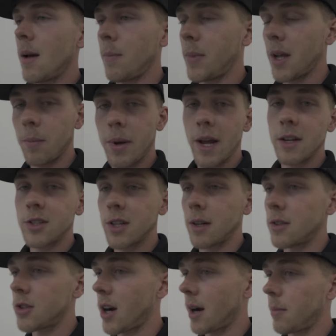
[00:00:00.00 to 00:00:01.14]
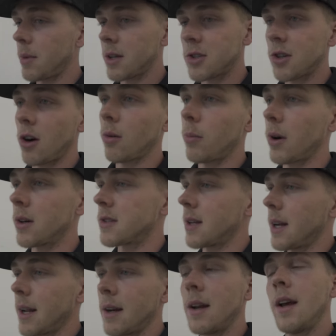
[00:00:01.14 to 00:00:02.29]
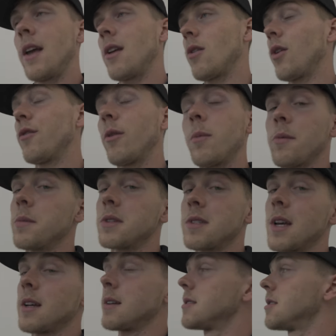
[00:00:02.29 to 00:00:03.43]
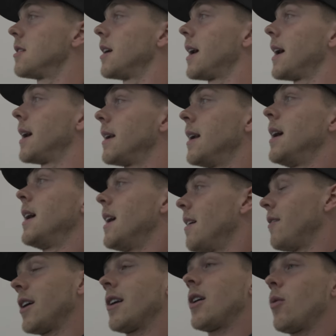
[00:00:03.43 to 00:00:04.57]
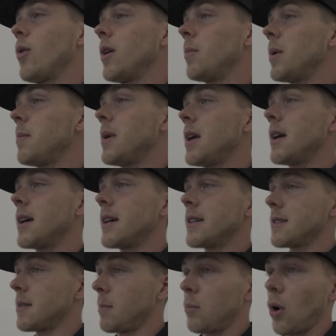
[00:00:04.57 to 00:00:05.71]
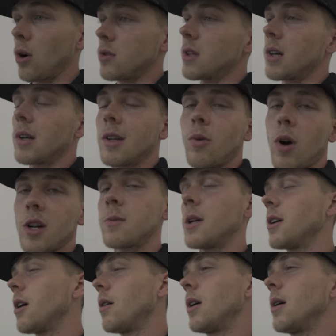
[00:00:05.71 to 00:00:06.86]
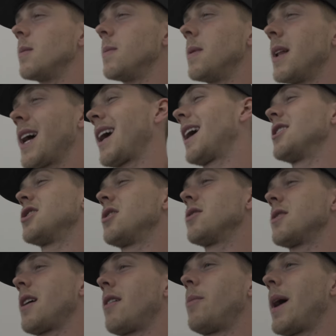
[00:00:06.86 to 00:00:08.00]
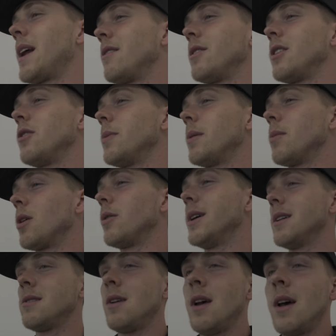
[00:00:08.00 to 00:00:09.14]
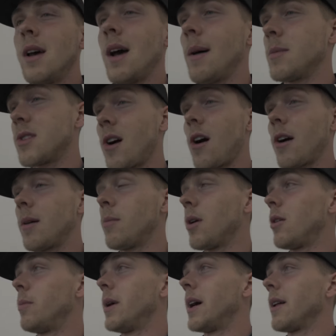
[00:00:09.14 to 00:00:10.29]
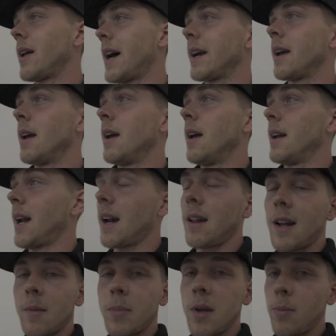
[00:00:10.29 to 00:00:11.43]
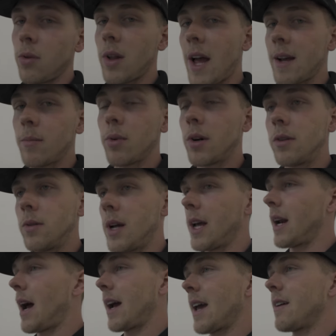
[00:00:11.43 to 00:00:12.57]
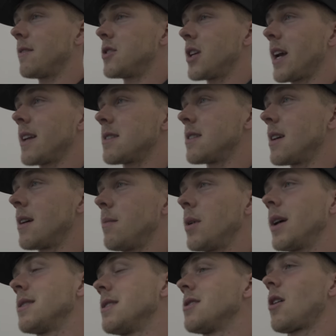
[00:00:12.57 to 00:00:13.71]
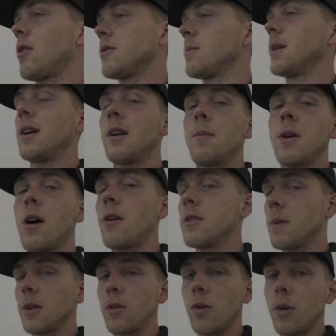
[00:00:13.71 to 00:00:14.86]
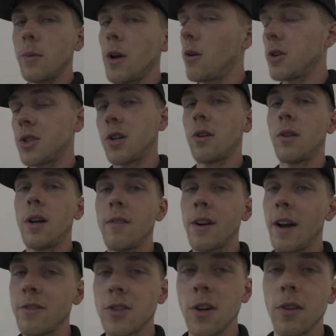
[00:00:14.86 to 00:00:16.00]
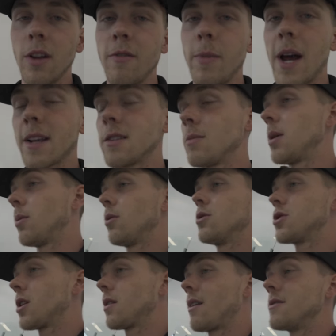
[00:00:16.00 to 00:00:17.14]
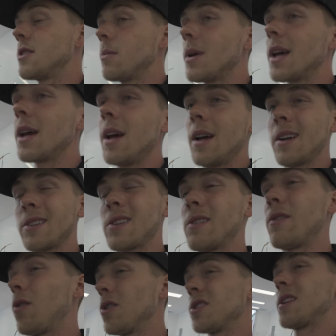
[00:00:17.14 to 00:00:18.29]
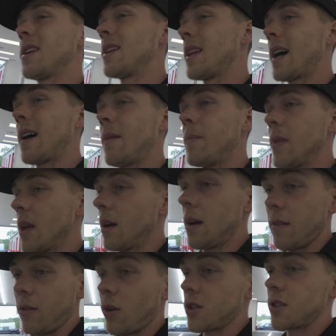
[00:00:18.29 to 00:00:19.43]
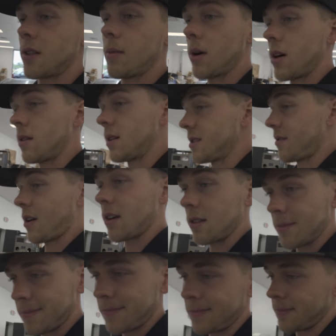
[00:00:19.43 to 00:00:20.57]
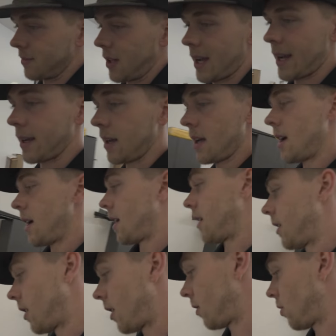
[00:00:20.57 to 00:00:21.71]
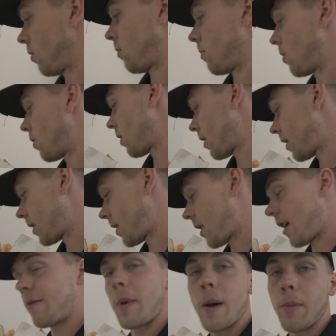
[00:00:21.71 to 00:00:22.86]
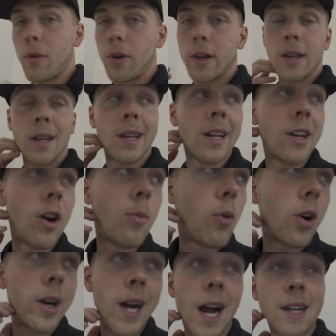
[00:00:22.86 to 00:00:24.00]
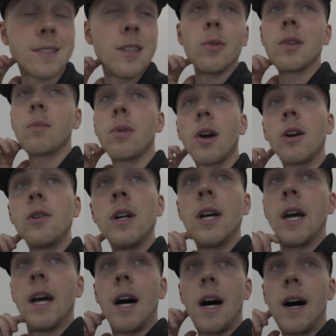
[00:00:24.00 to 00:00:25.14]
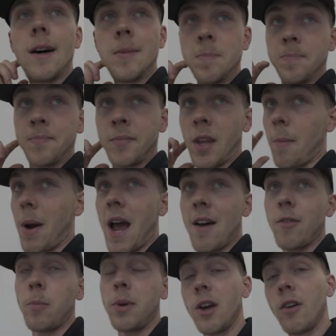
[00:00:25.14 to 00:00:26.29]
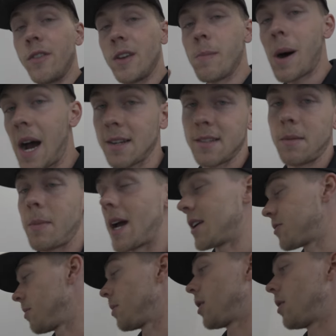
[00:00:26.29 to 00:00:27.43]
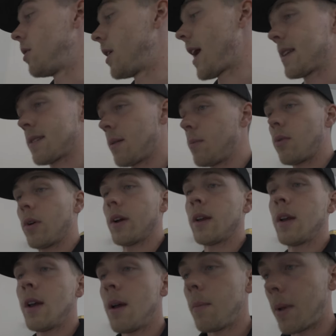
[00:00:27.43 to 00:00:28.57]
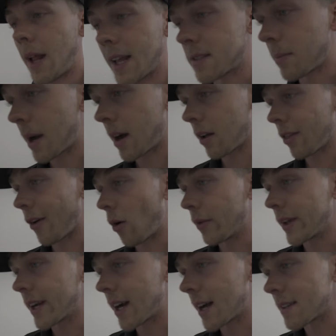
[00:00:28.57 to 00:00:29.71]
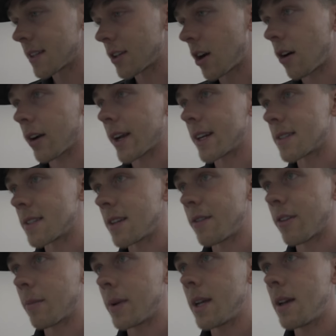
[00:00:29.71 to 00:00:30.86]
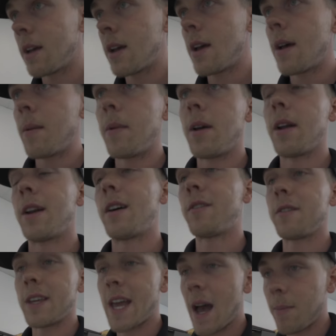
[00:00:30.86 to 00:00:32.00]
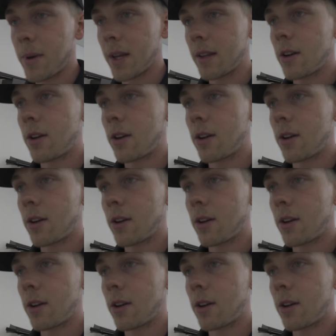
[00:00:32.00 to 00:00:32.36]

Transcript: Being patient, trying to be a strong person, and learn from your mistakes. And figured it wouldn't be me because bro's literally watched me grow up. That kind of shows how bad of a human bro is. I'm sorry, bro, but like not a lot of people like bro, and I gave chance to him because he's always been good to me, always been cool to me, always shown love, and I've shown love back to the people who show love to me. It's unfortunate that, fortunately, bro, it's fuck. Like, no more of my boy, no more content with bro. Um, I might have a POV boxing match with bro at some point, but that's about the only content y'all are gonna see from me. Enough yapping